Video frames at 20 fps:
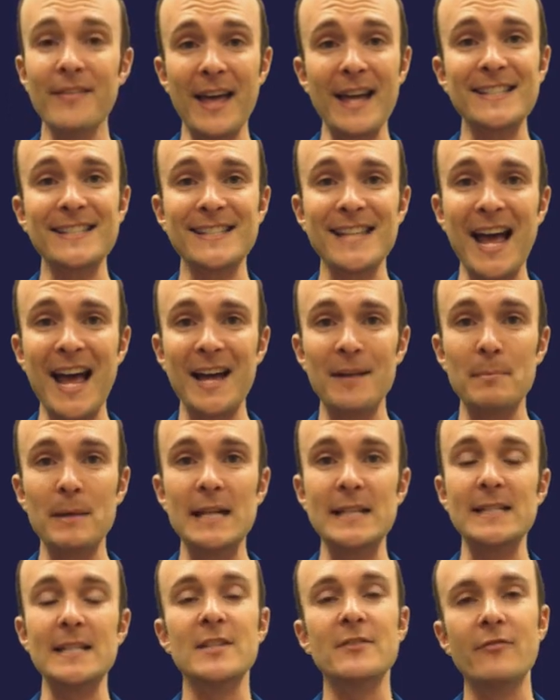That's sad,
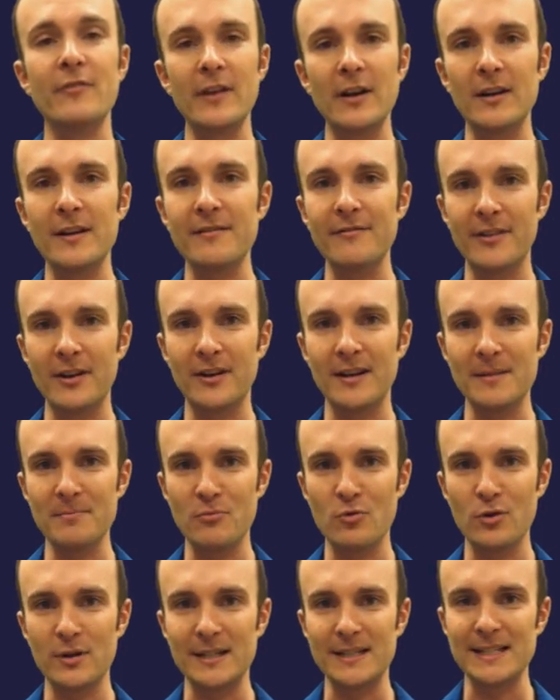because it's very, very
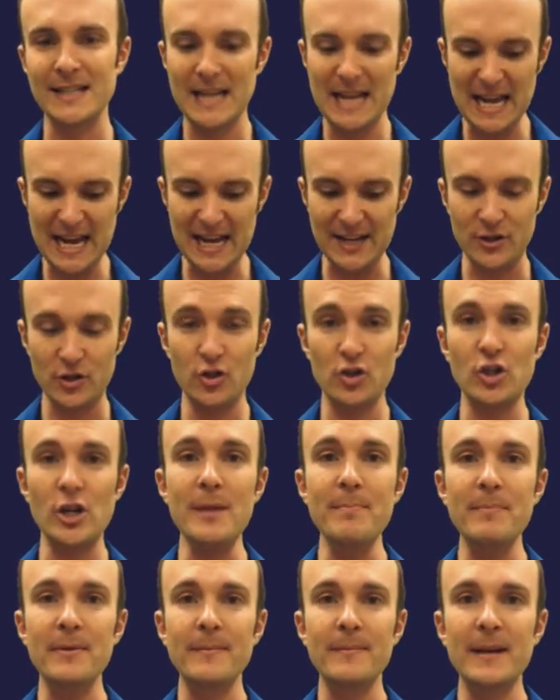important. It's
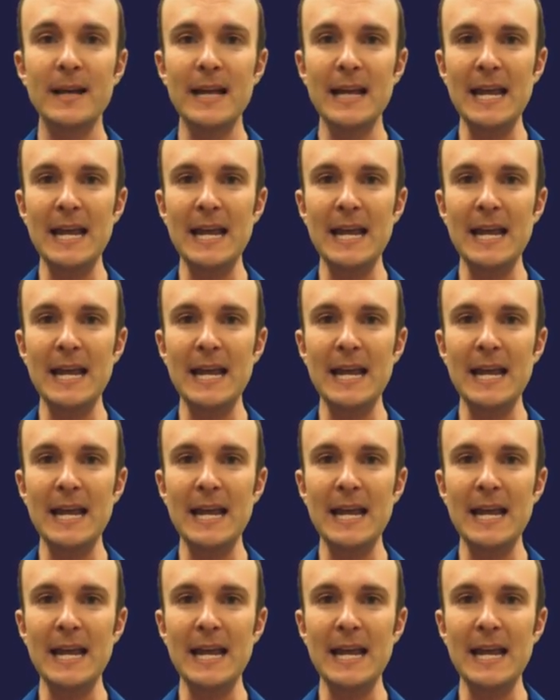cheap.